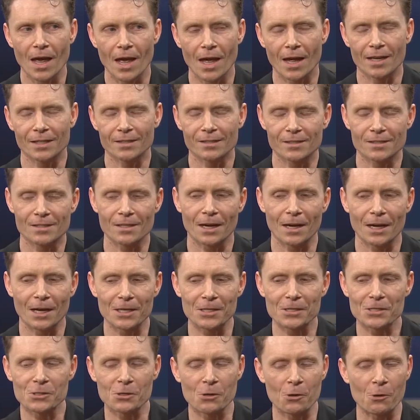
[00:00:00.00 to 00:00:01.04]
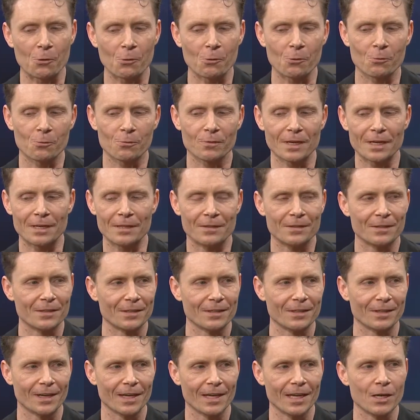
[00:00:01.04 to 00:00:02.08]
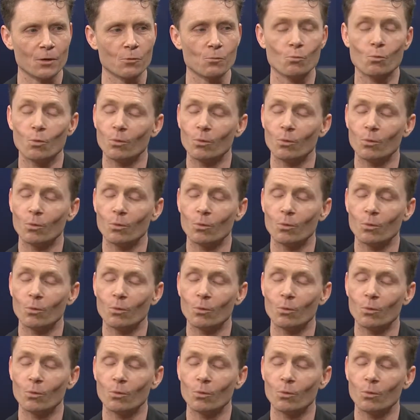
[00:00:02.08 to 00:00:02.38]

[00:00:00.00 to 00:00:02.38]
And uh, so... Was it Li Wen? It,